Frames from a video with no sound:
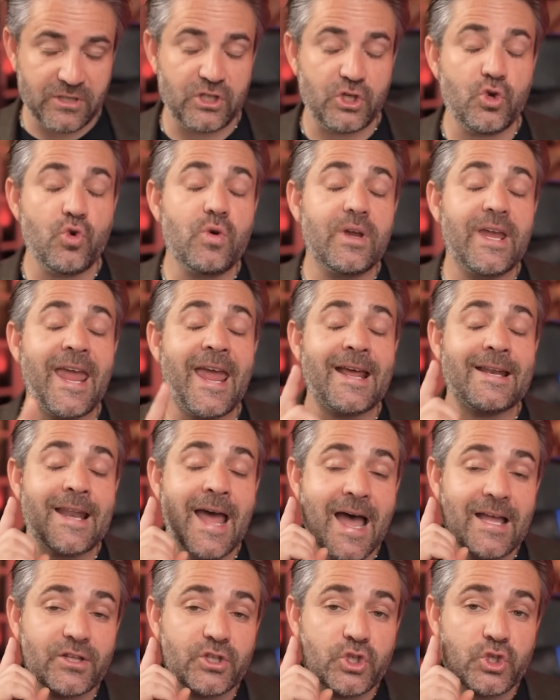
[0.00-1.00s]
you
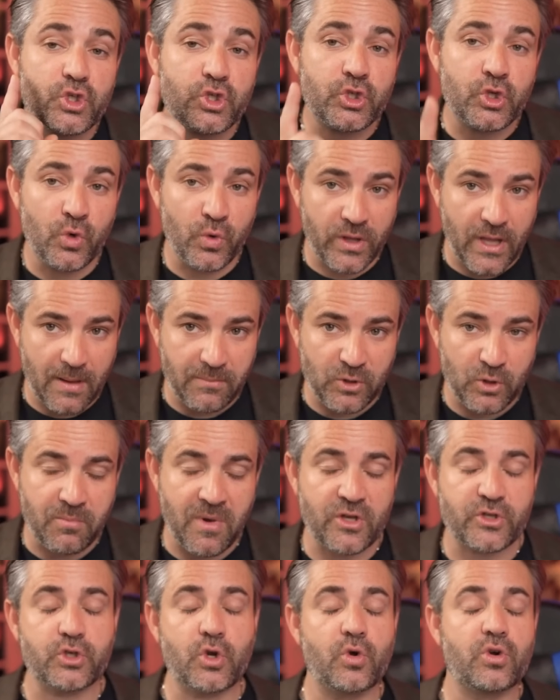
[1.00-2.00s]
cannot sue them. You
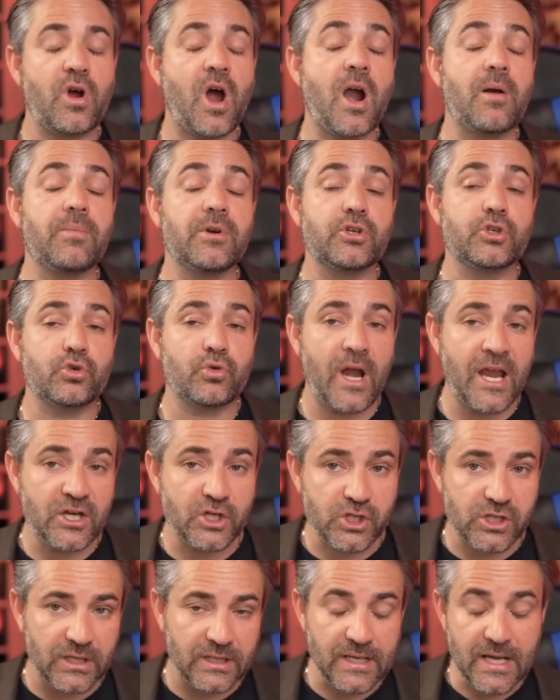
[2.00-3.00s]
must go to
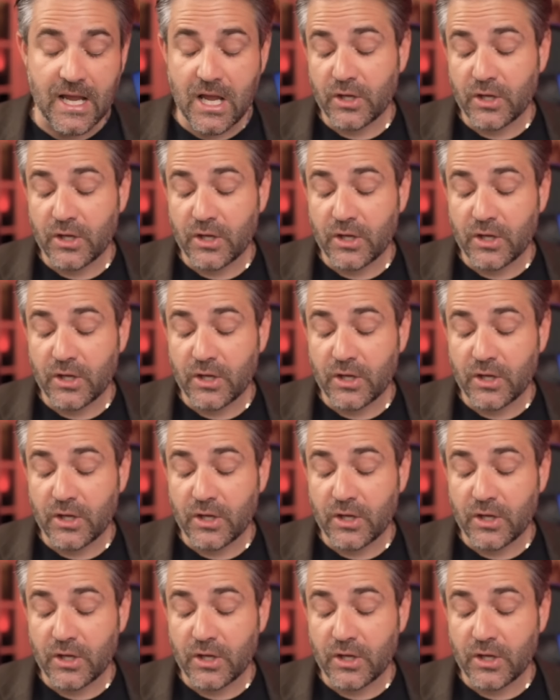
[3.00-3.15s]
arbitration.